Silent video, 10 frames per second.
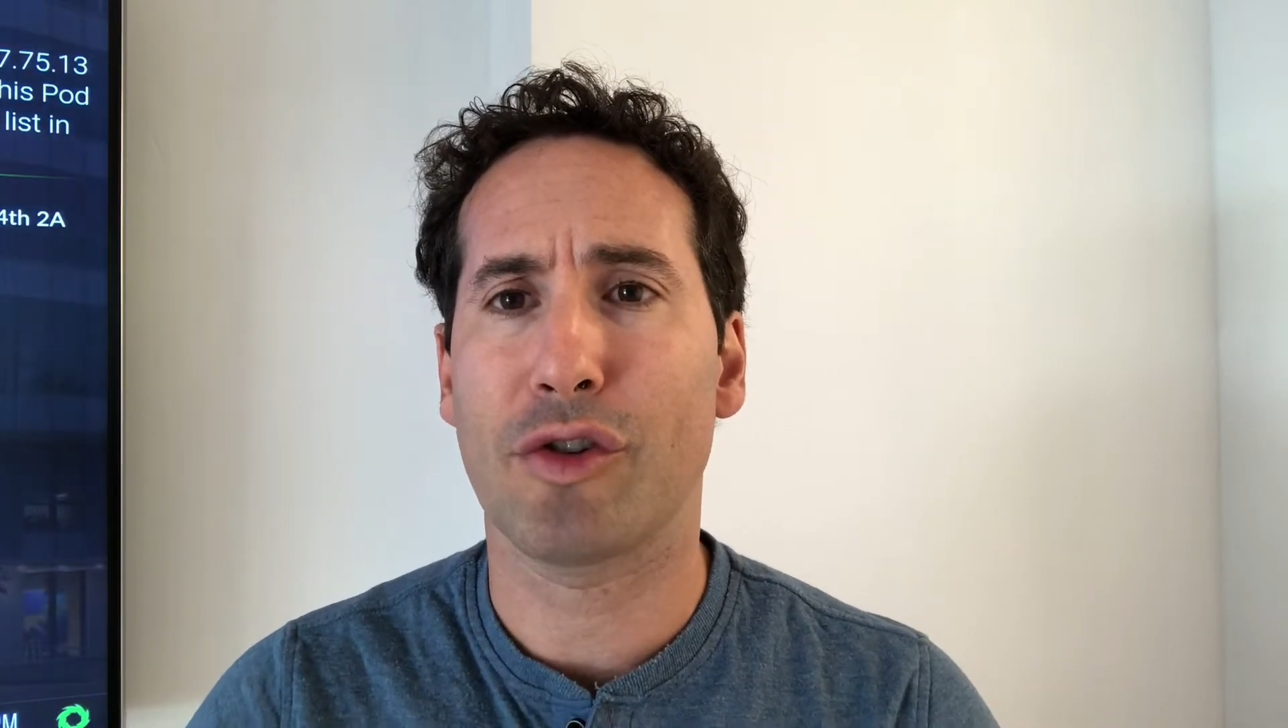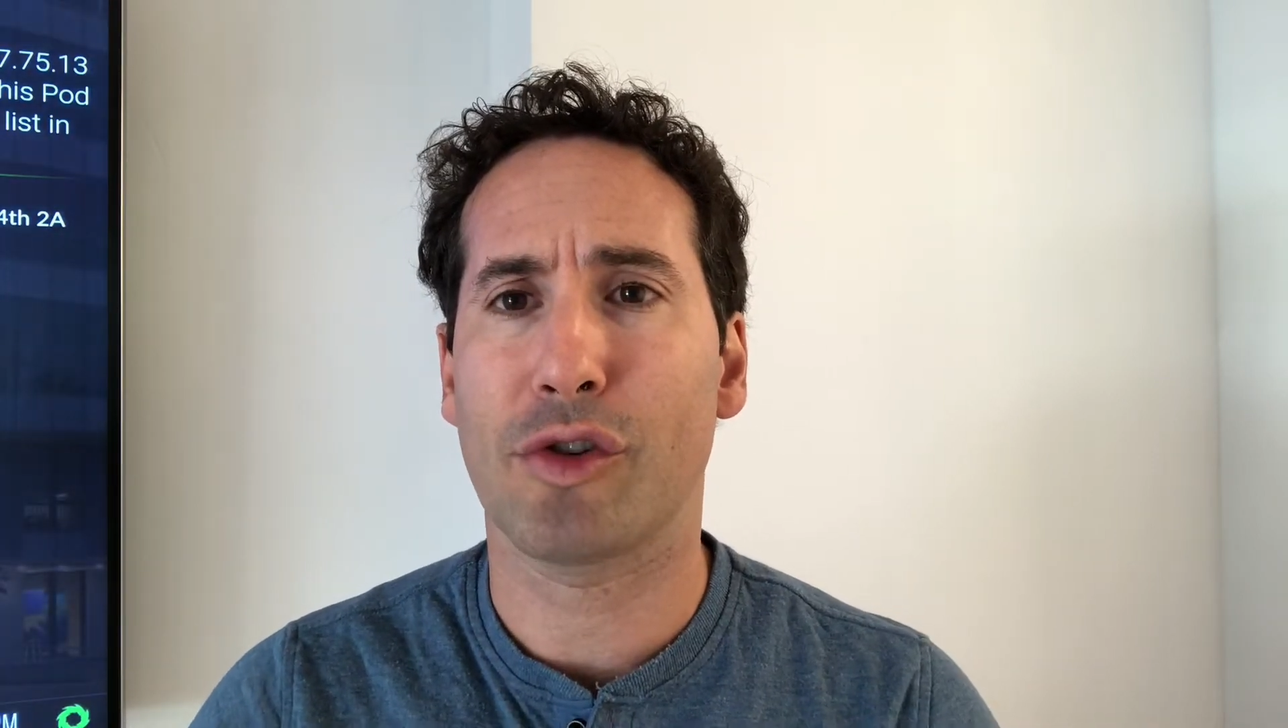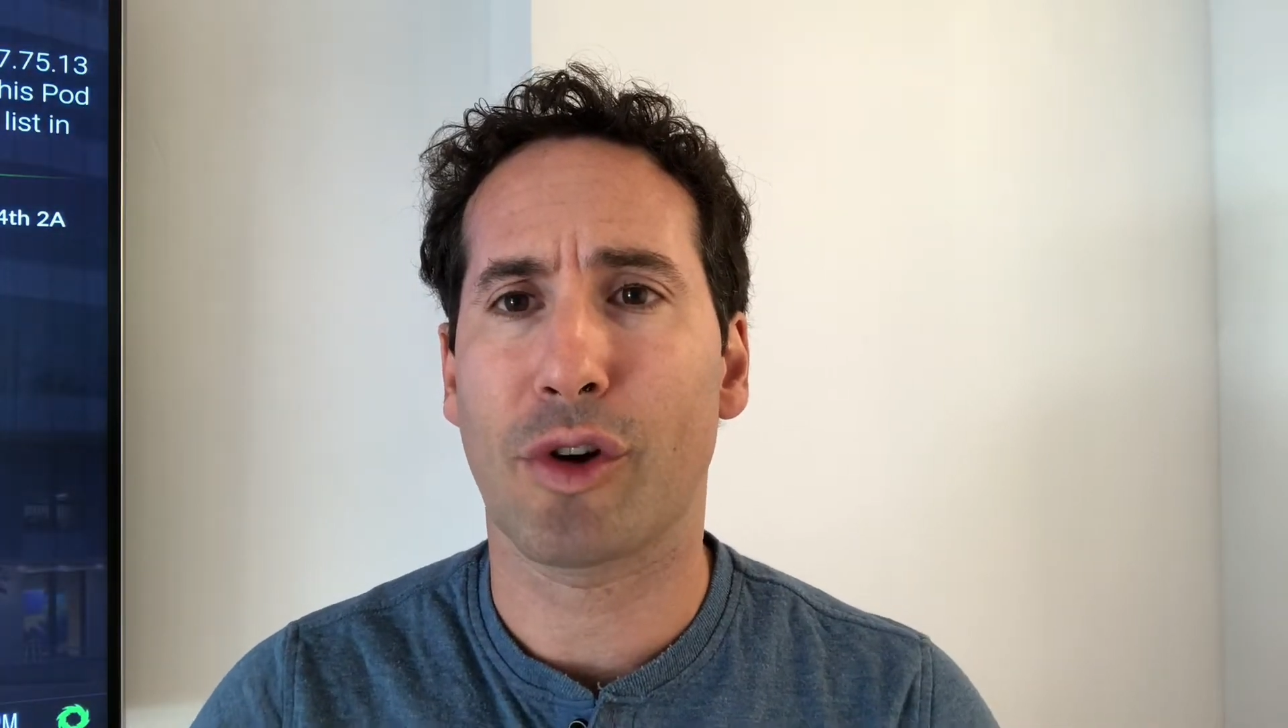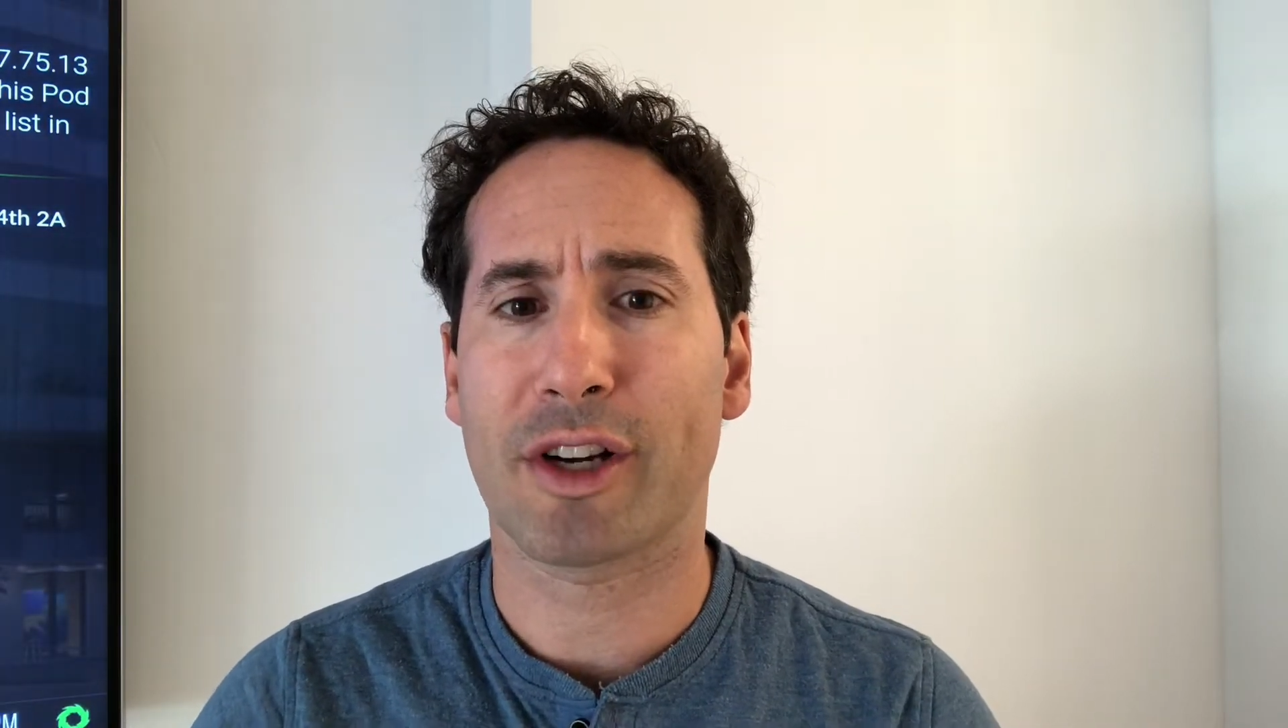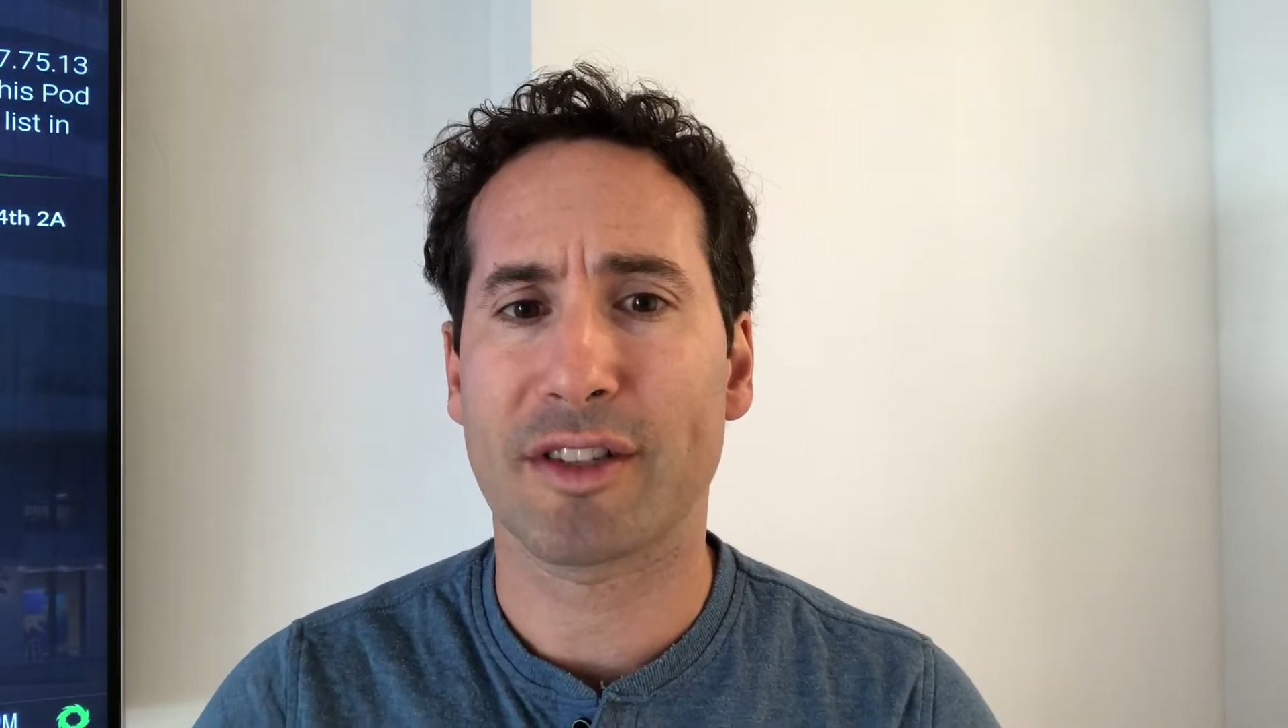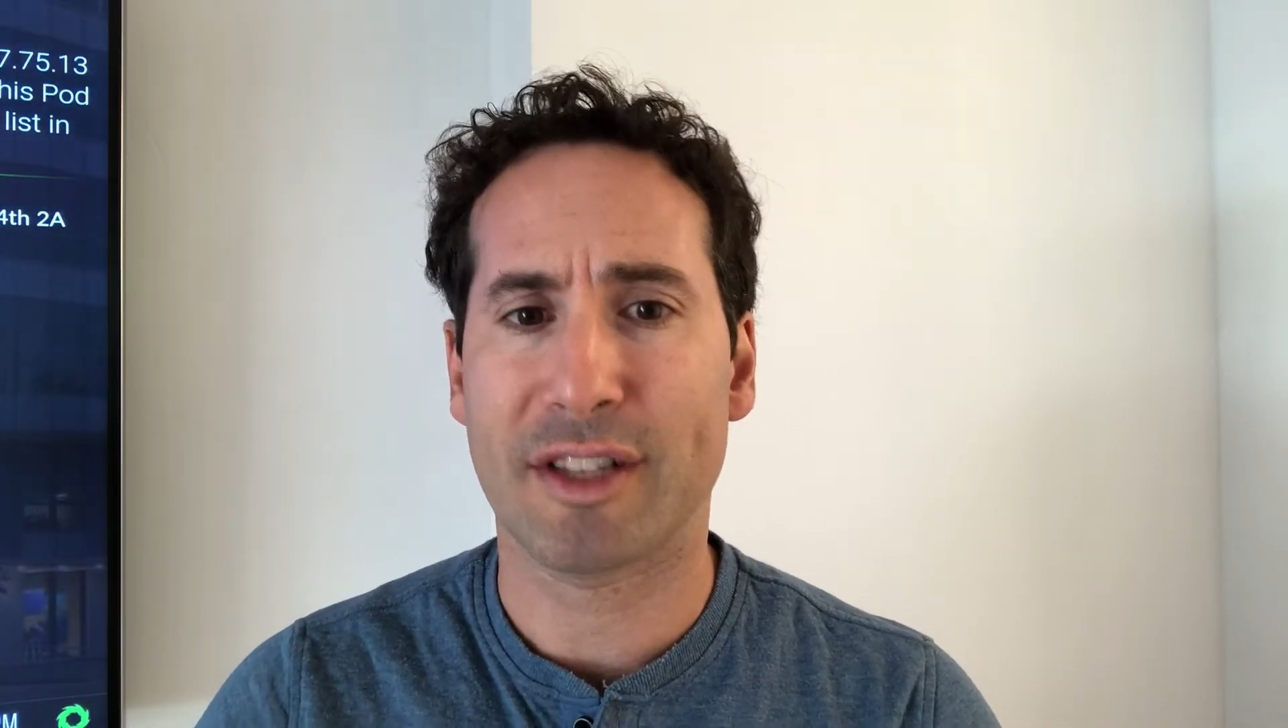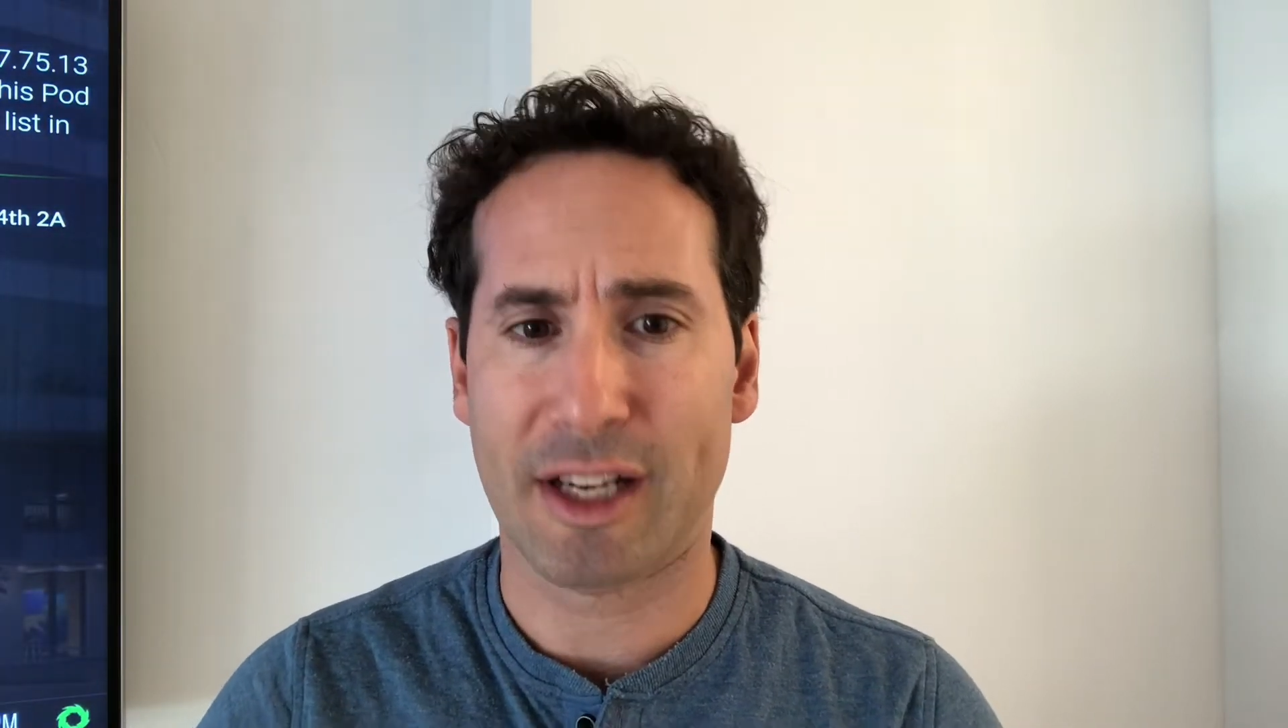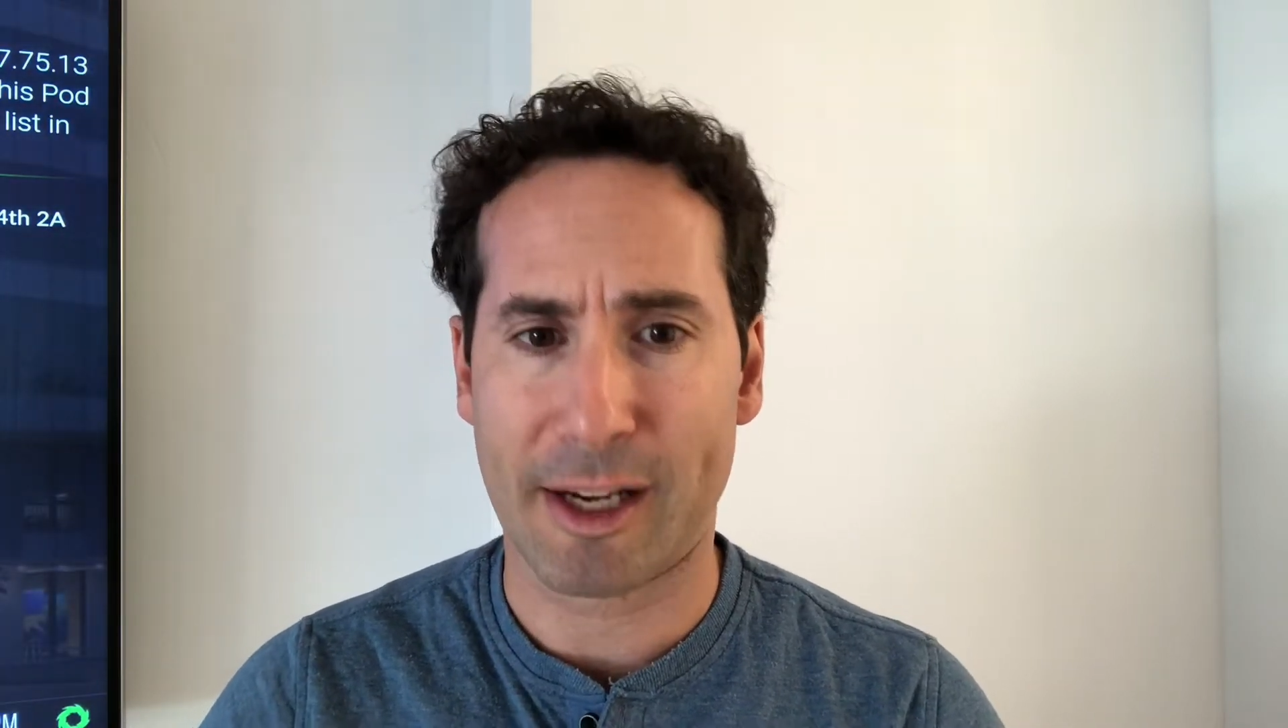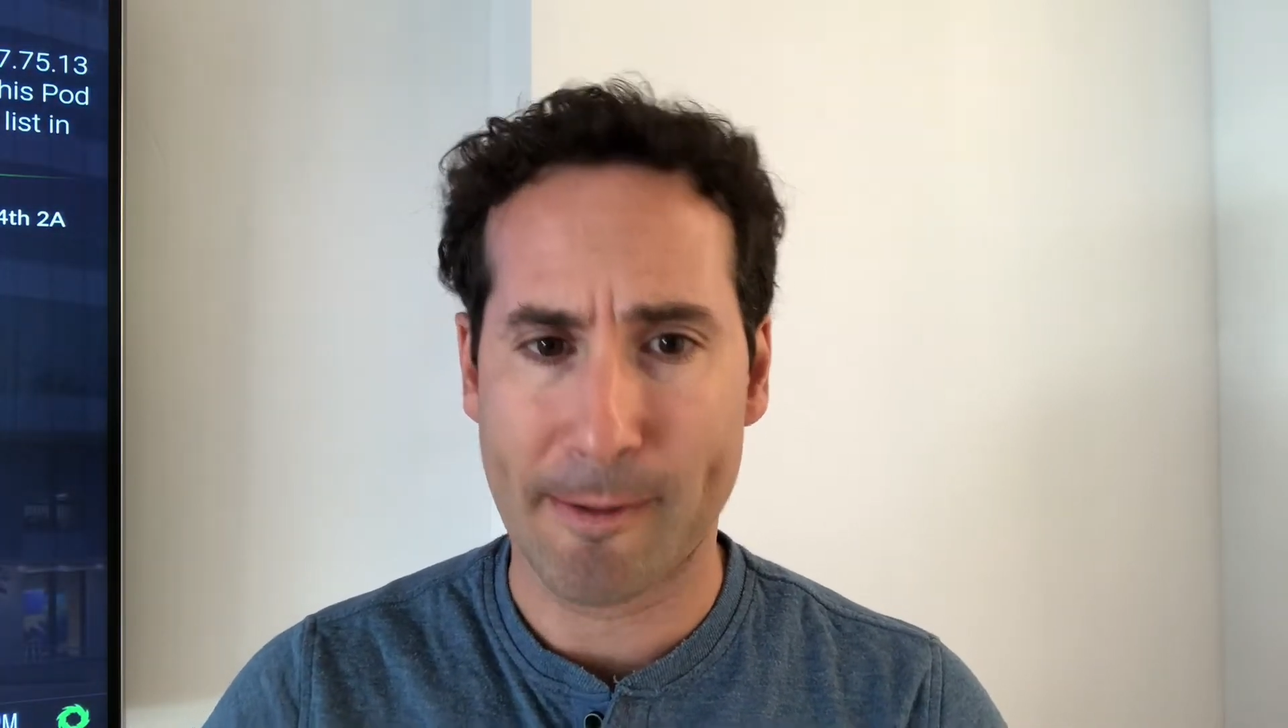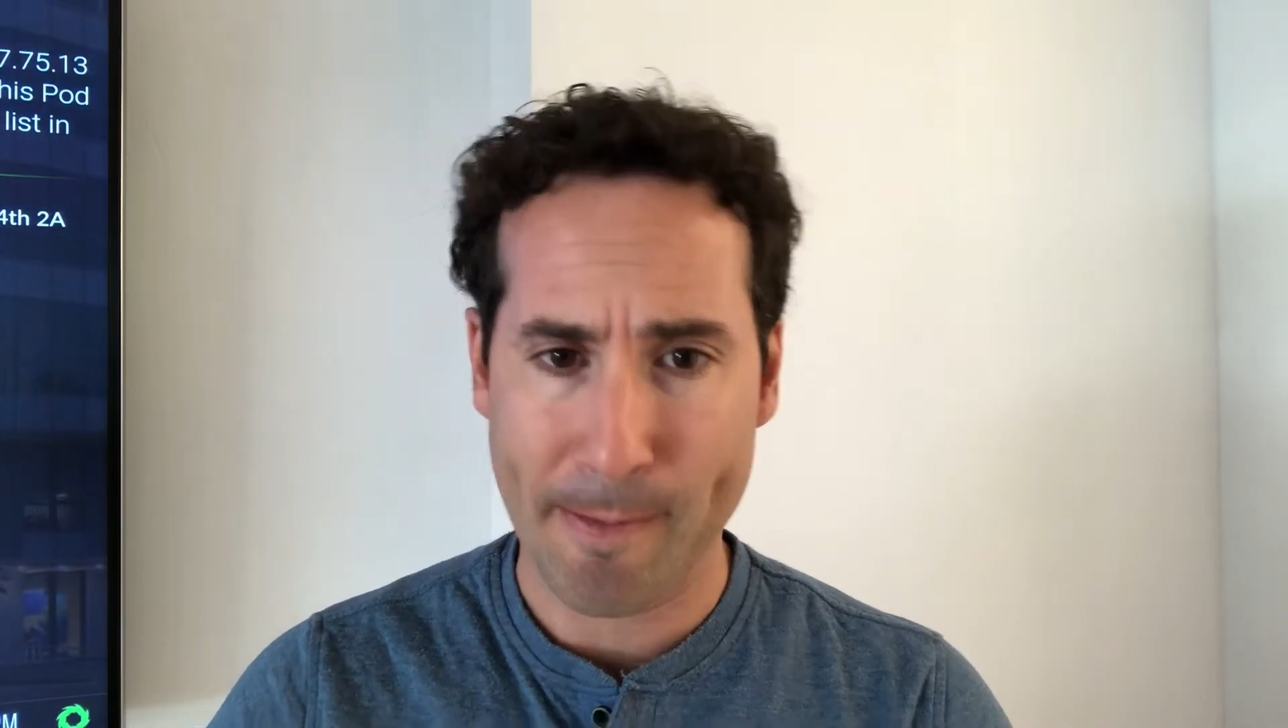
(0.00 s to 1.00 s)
York City.